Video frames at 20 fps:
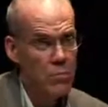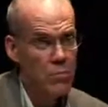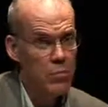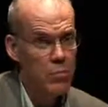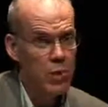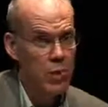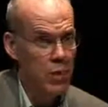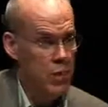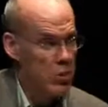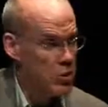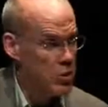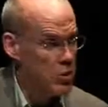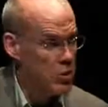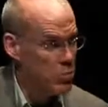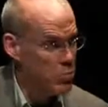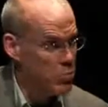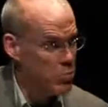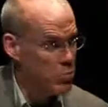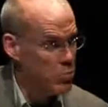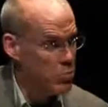because
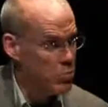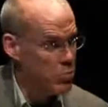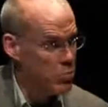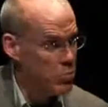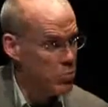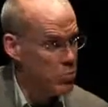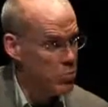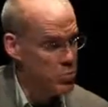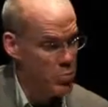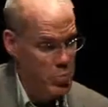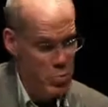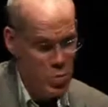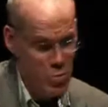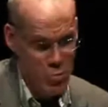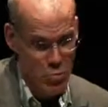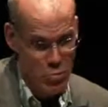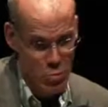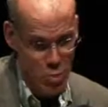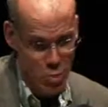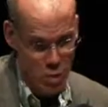the
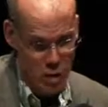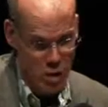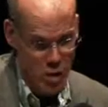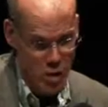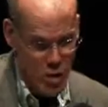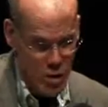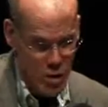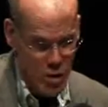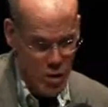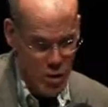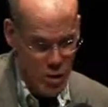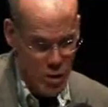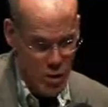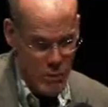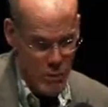transition